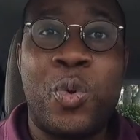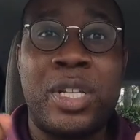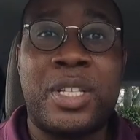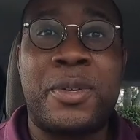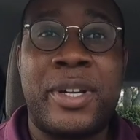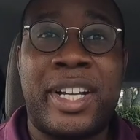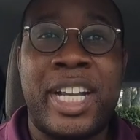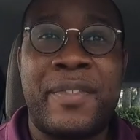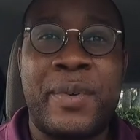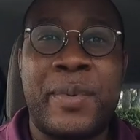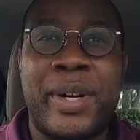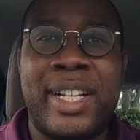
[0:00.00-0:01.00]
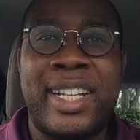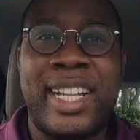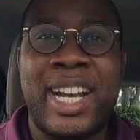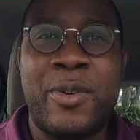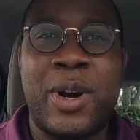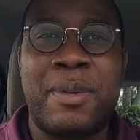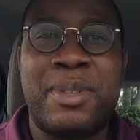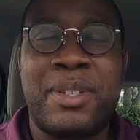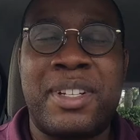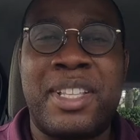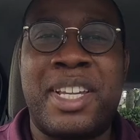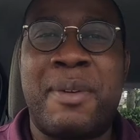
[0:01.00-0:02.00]
What's going on, everyone, and welcome
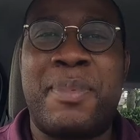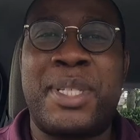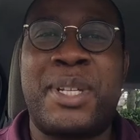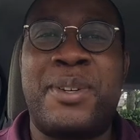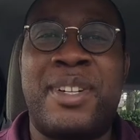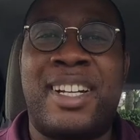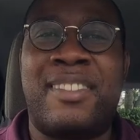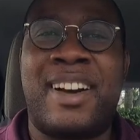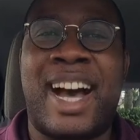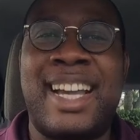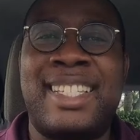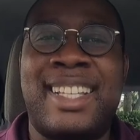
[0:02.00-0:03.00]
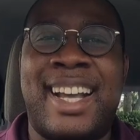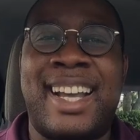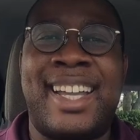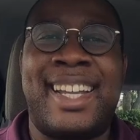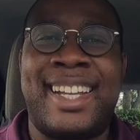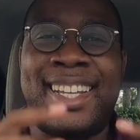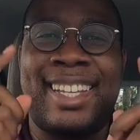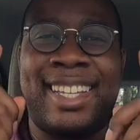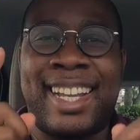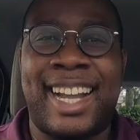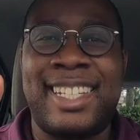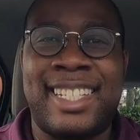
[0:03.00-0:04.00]
to another episode of Haisai
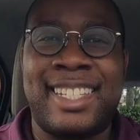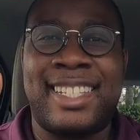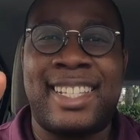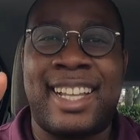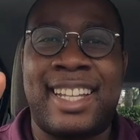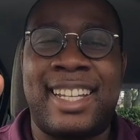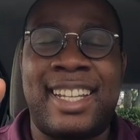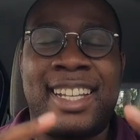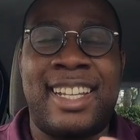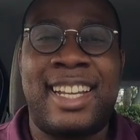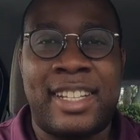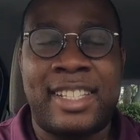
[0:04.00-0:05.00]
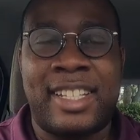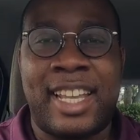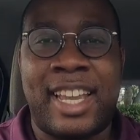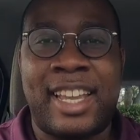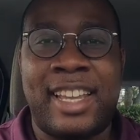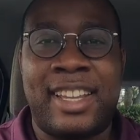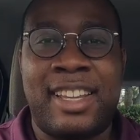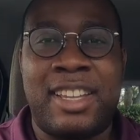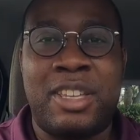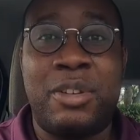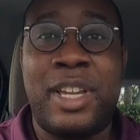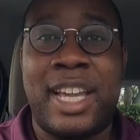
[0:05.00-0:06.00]
Gaijinsan. And today,
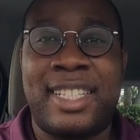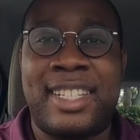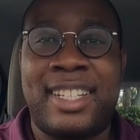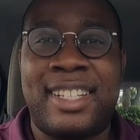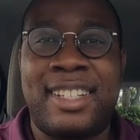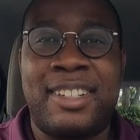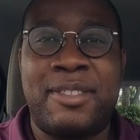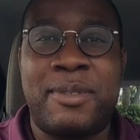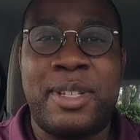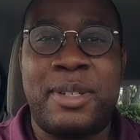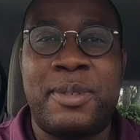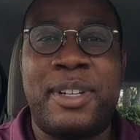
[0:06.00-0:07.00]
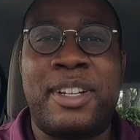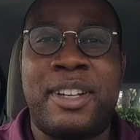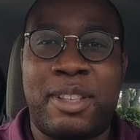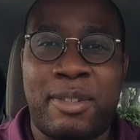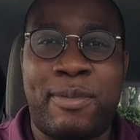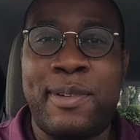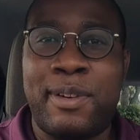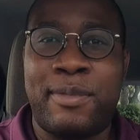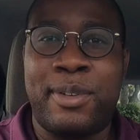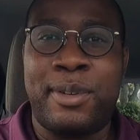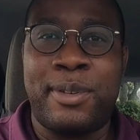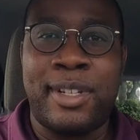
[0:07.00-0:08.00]
you guessed it, we're doing another food
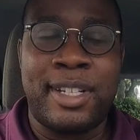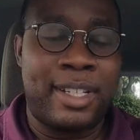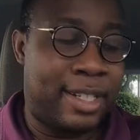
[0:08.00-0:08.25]
review.